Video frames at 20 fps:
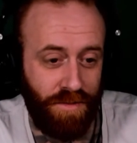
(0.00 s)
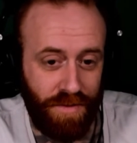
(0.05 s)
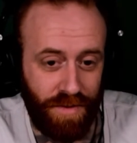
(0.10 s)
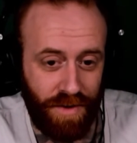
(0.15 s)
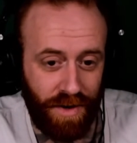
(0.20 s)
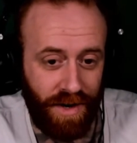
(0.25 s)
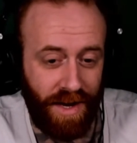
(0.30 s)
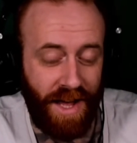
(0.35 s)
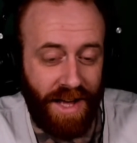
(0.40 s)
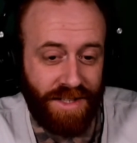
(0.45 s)

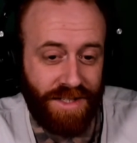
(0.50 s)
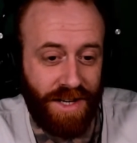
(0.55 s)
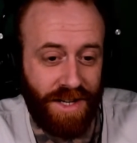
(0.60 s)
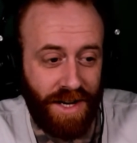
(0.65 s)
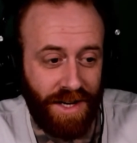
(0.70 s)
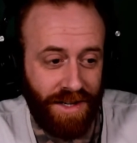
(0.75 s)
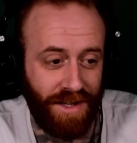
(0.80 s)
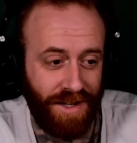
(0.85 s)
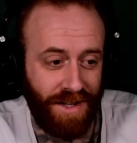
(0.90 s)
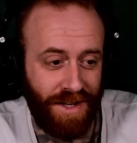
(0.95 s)
very
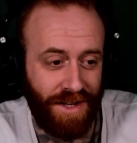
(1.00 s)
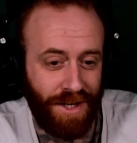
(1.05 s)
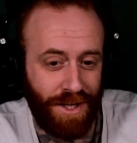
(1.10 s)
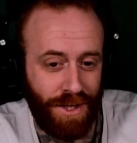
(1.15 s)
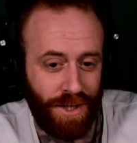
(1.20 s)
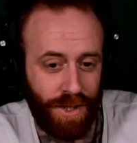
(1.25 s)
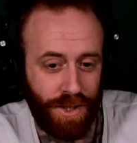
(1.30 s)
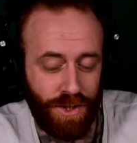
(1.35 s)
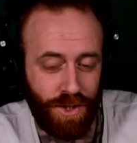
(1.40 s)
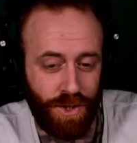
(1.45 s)

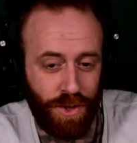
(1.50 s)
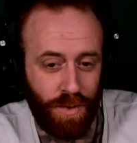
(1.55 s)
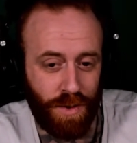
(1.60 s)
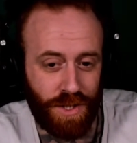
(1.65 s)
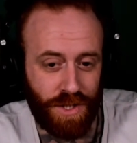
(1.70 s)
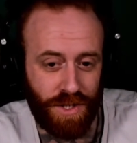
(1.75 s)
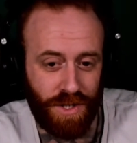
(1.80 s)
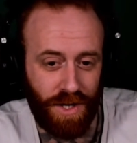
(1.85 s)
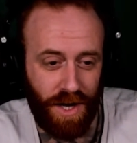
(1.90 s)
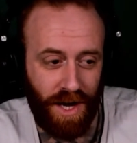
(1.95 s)

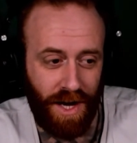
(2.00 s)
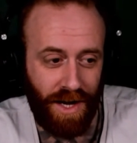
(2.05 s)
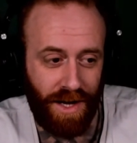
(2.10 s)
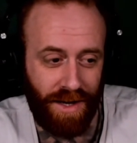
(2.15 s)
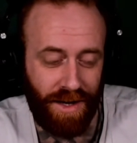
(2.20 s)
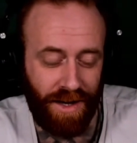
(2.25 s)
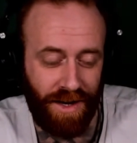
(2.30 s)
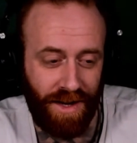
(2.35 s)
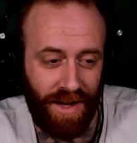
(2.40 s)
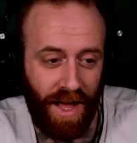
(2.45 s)
anti-Jewish
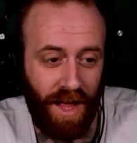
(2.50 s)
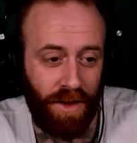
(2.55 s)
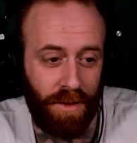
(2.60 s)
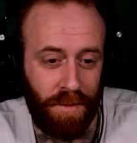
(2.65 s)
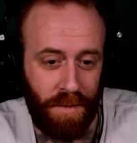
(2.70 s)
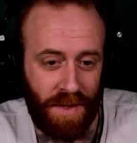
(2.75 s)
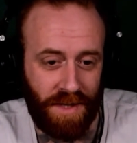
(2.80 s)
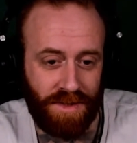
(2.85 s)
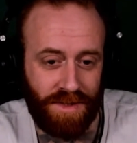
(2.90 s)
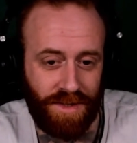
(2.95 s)

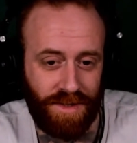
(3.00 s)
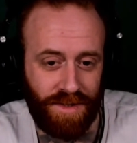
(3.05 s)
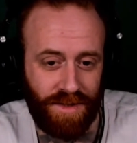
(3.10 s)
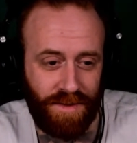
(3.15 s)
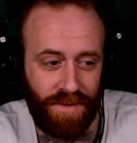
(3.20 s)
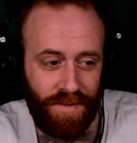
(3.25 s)
elements,